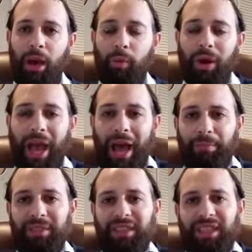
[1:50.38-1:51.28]
what
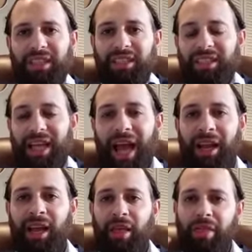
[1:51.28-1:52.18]
happens is, is that
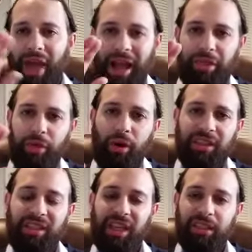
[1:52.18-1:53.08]
that thought
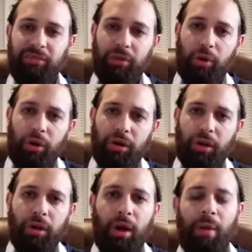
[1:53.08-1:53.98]
stays for
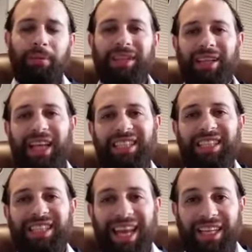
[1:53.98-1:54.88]
longer. But the less
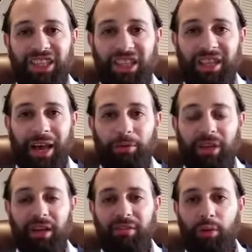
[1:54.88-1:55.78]
attention that we
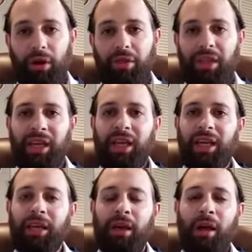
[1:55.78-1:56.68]
give to our
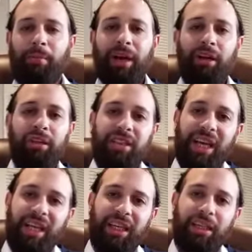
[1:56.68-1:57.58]
thinking by
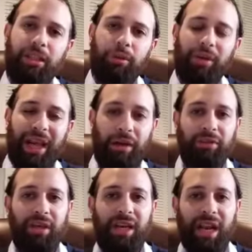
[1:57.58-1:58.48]
taking into account
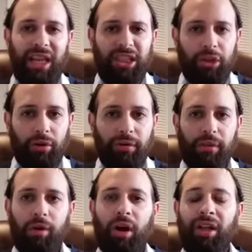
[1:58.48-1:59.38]
the nature of
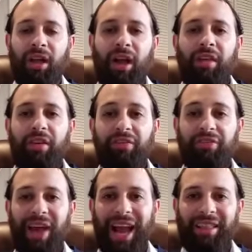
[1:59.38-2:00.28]
thought, the
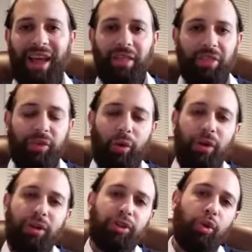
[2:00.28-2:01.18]
fact that
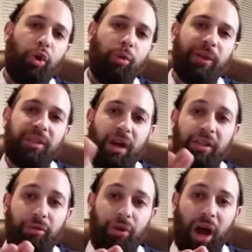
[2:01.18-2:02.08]
thought is always on
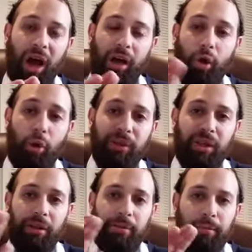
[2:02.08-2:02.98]
the rock, always
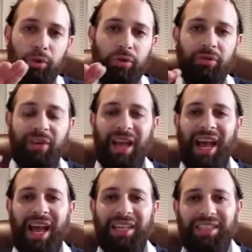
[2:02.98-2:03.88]
move
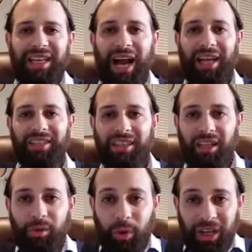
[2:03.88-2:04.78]
and is
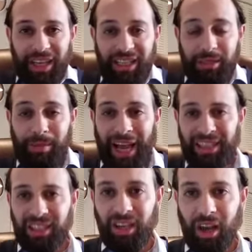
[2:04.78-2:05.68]
constantly working its
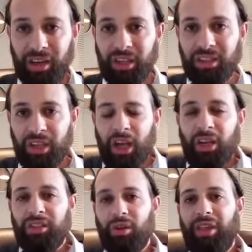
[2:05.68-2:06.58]
magic on us.
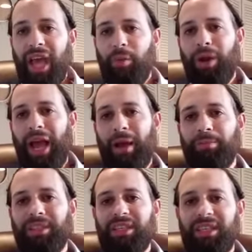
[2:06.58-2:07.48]
So then what
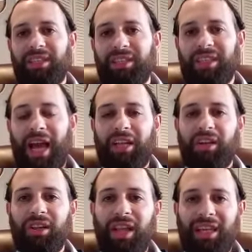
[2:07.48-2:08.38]
happens is is that
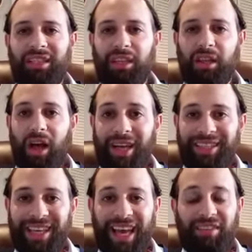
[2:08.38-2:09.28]
you're less inclined
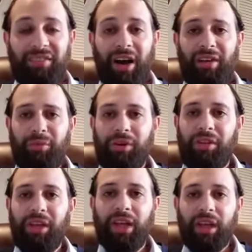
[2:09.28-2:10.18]
to get involved in your
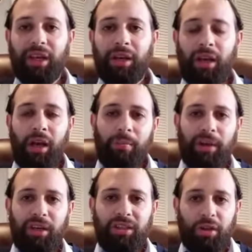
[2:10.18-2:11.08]
thinking
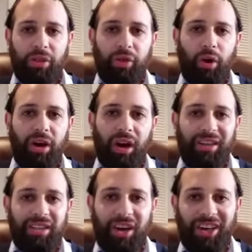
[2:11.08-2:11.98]
because a thought
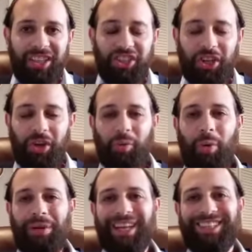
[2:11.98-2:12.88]
untouched will
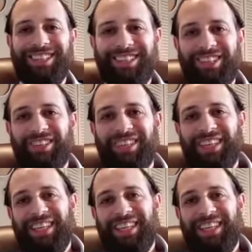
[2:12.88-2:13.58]
pass on its own.